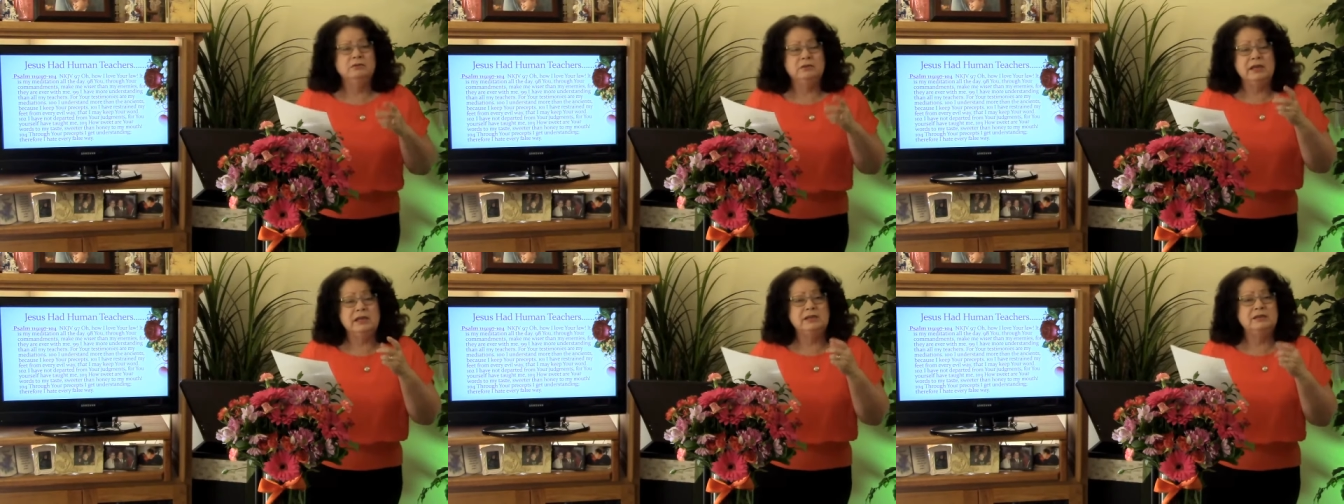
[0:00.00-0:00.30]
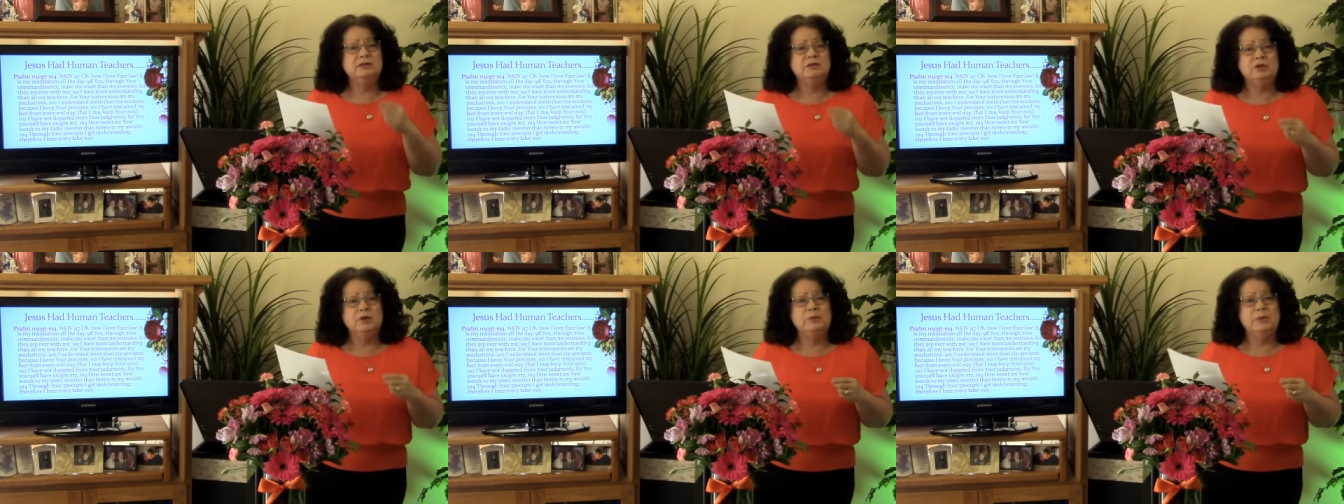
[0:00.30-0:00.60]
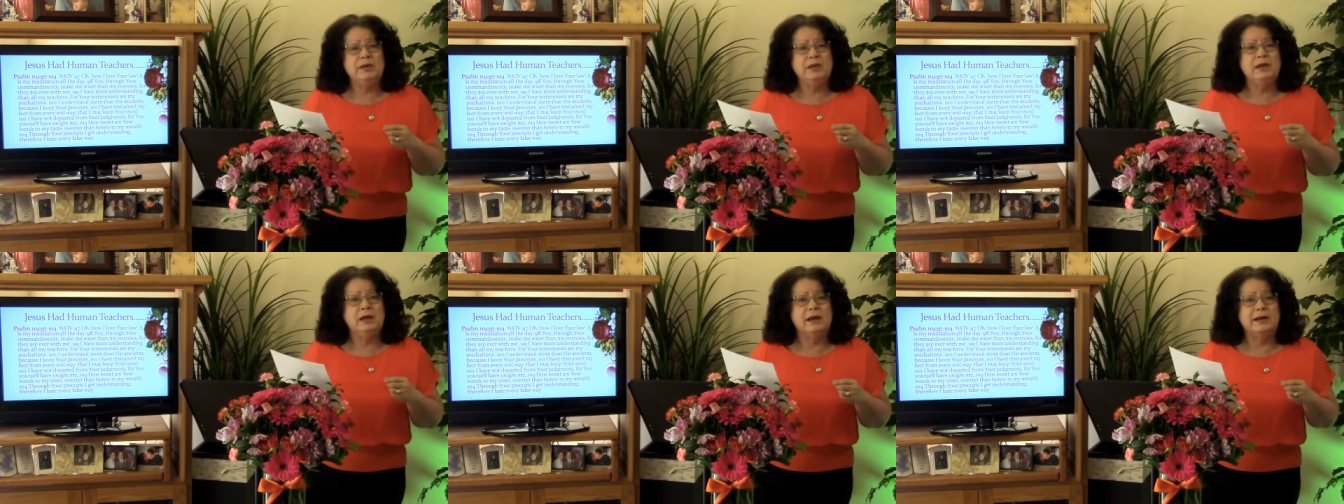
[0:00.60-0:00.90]
is to
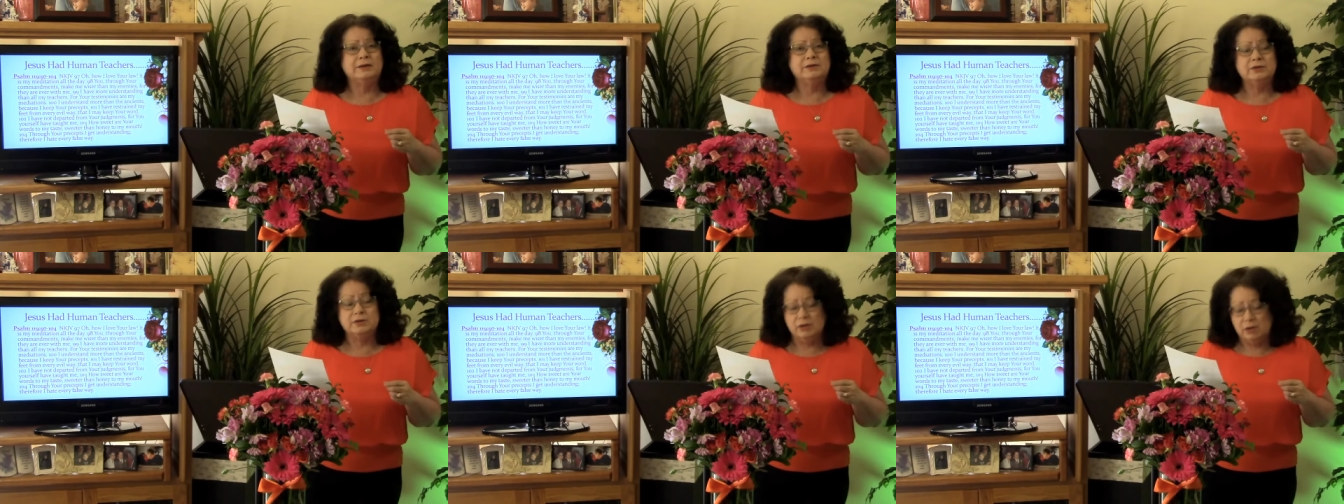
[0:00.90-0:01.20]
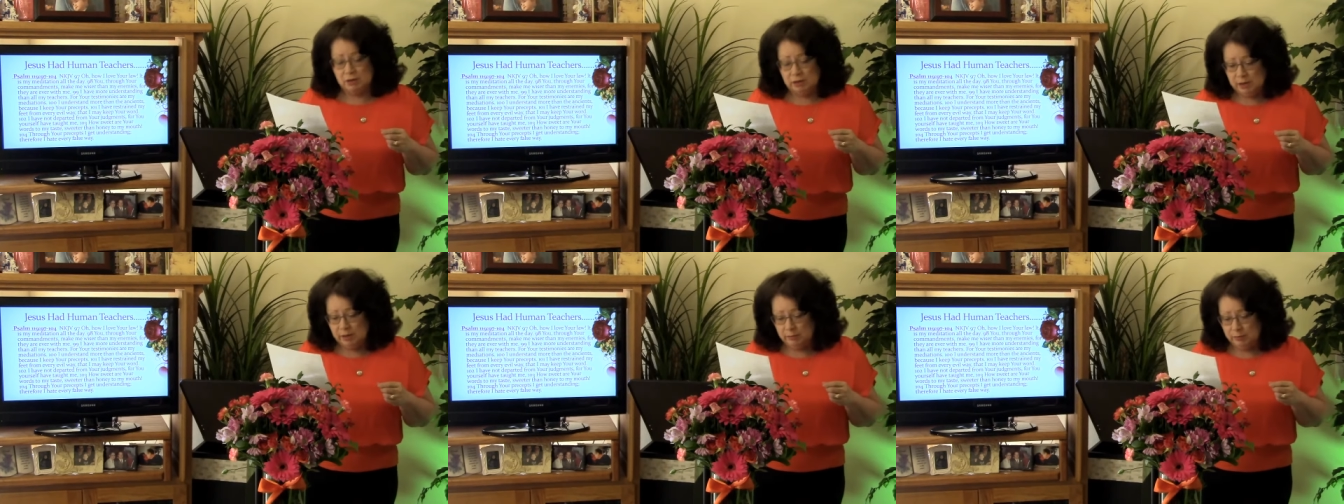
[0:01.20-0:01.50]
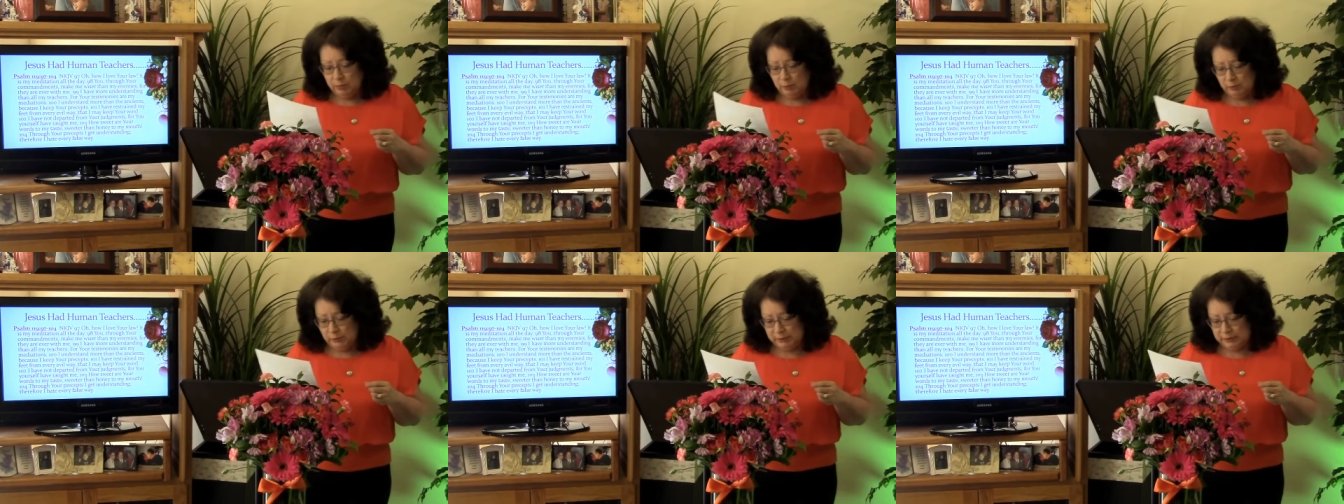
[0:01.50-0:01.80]
be our starting
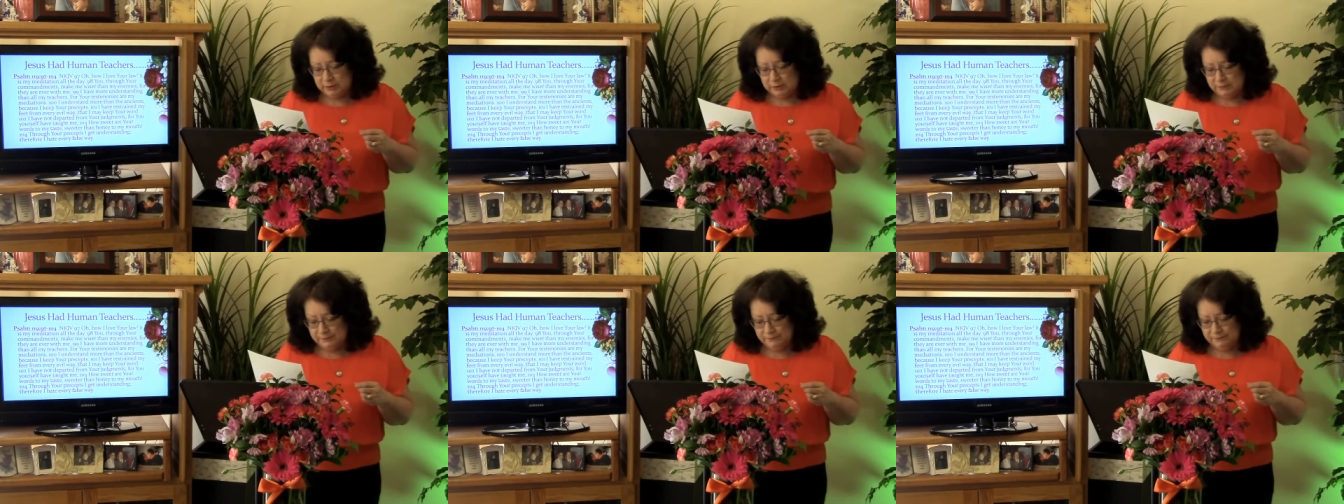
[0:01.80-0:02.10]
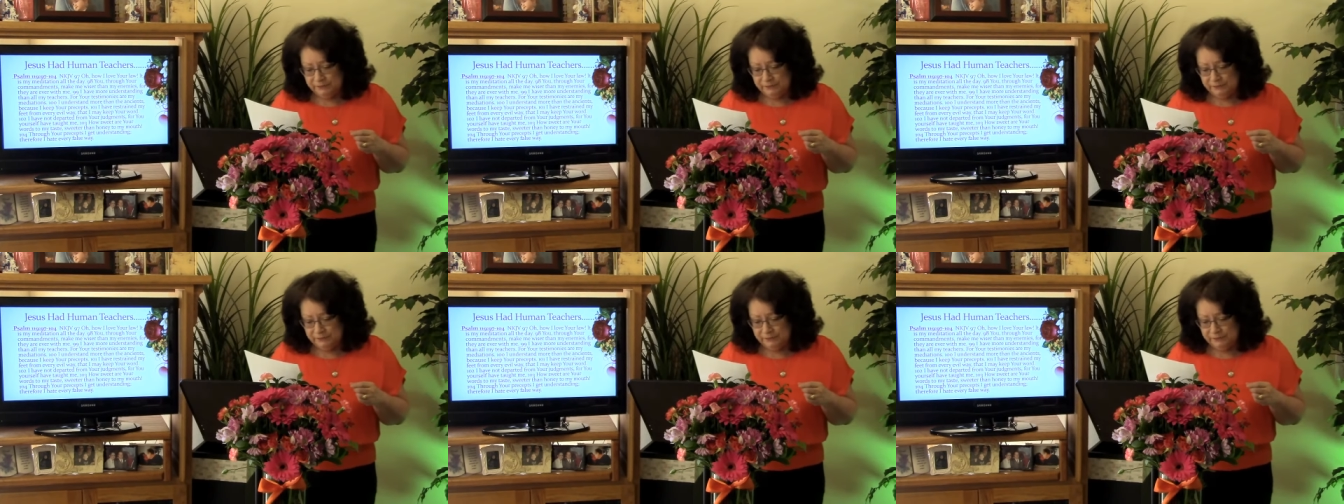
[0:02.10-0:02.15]
point.